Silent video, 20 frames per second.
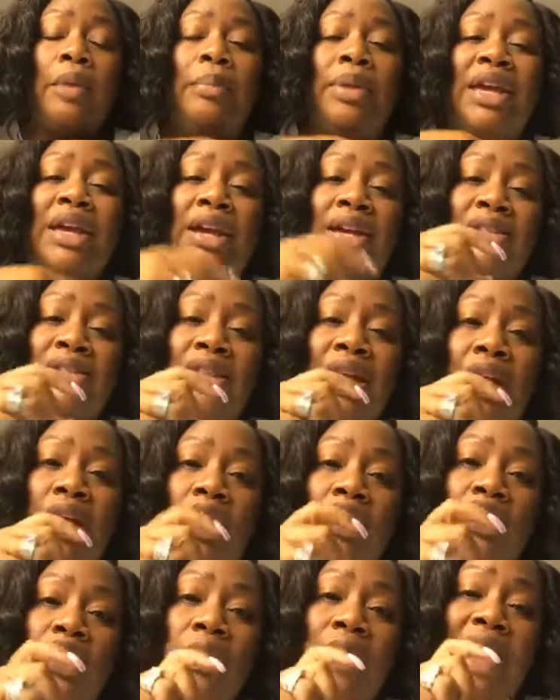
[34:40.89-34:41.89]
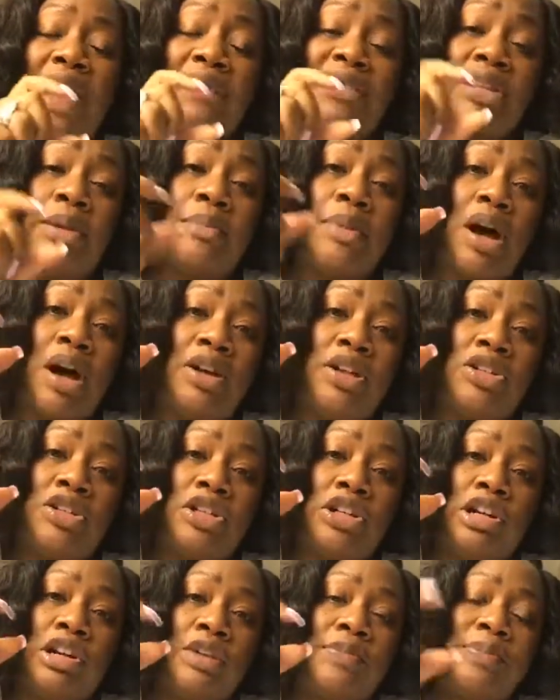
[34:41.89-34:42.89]
because they also have to
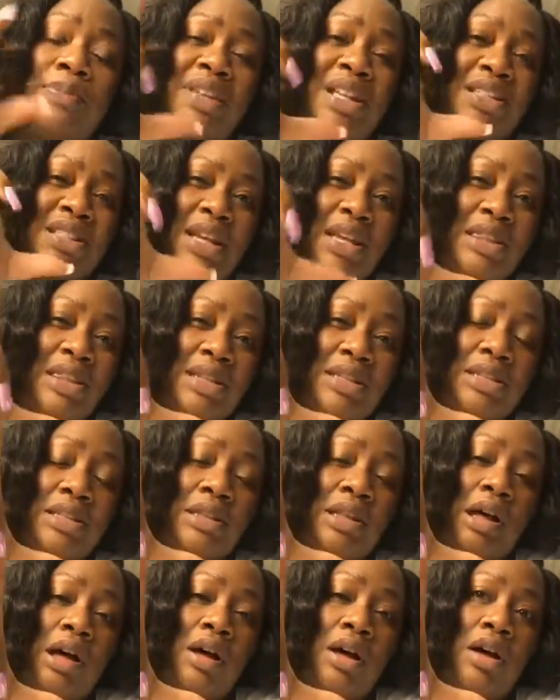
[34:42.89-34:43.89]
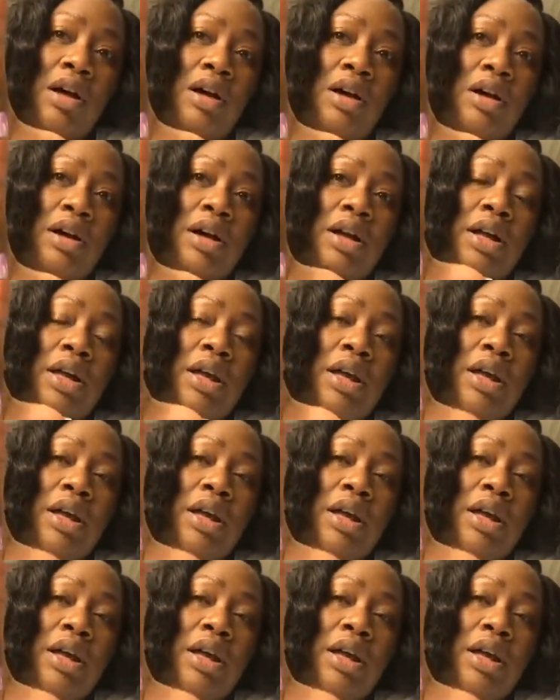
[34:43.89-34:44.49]
monitor. It's like this long